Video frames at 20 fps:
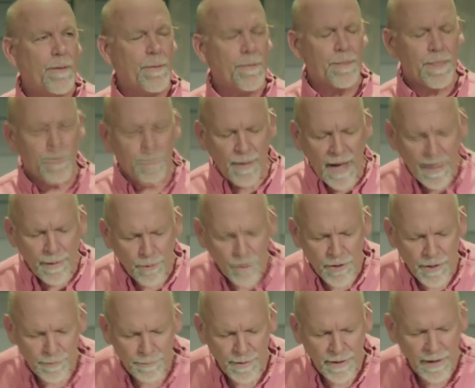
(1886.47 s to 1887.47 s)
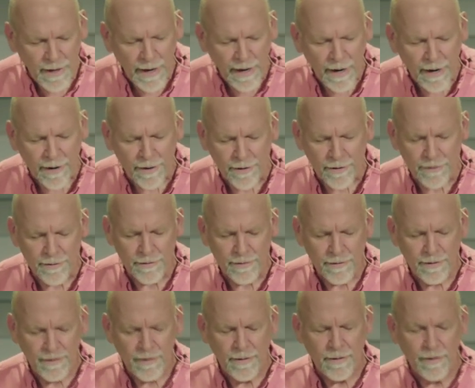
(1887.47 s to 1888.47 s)
The Bible can be hard
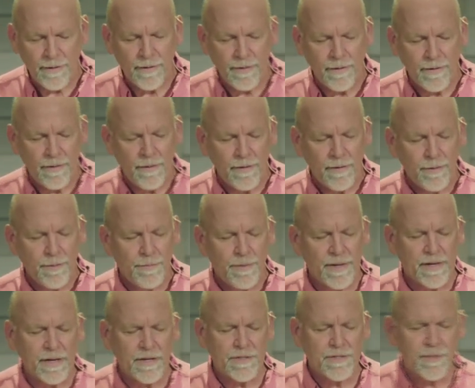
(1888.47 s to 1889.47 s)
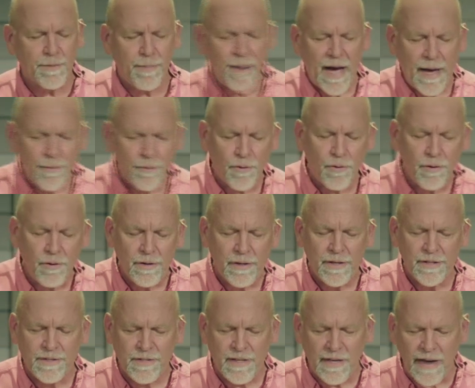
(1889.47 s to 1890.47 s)
because the Bible
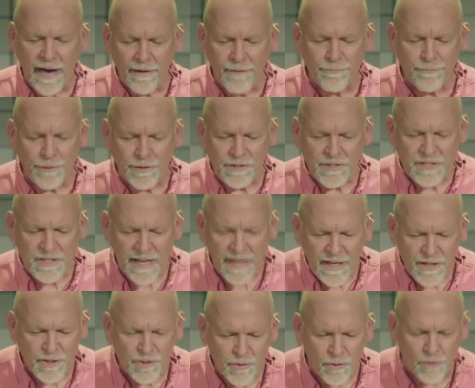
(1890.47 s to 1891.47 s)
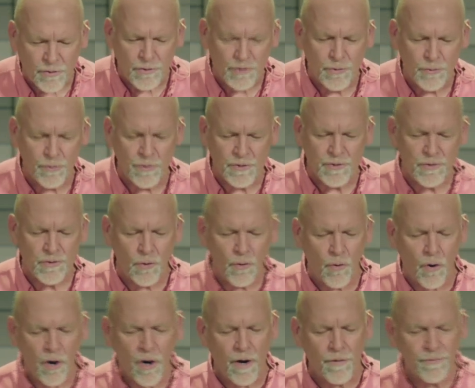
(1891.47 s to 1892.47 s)
is confrontational to us so
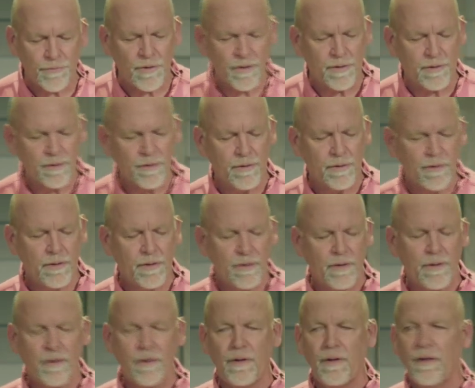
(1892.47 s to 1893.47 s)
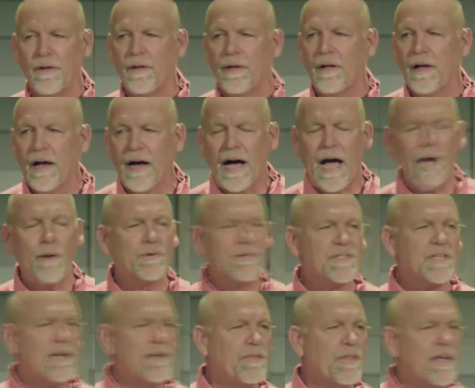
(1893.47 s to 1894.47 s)
often. I would
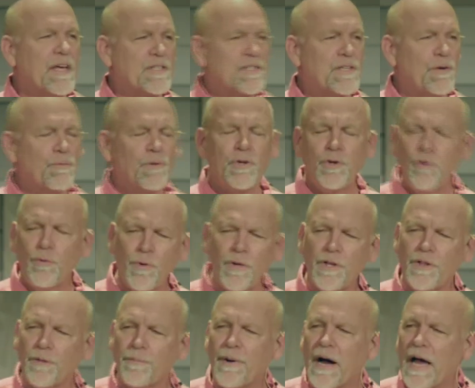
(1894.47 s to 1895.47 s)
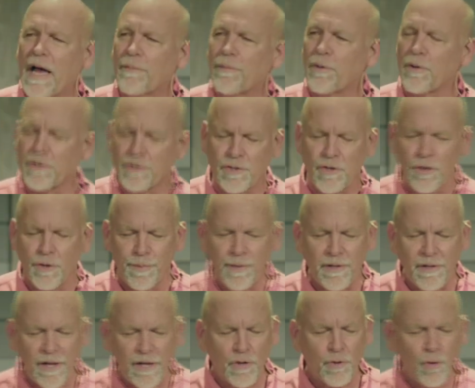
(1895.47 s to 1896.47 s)
say this that when you read the Bible, it's going to be
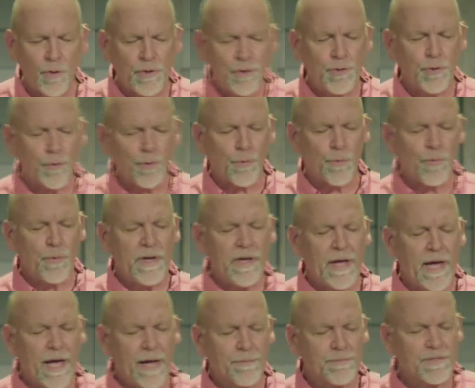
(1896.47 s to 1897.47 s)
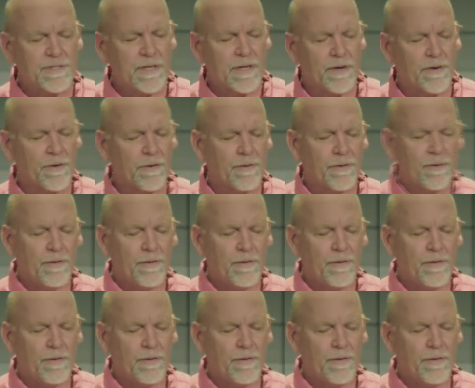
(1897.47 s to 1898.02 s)
like going to a rehab center.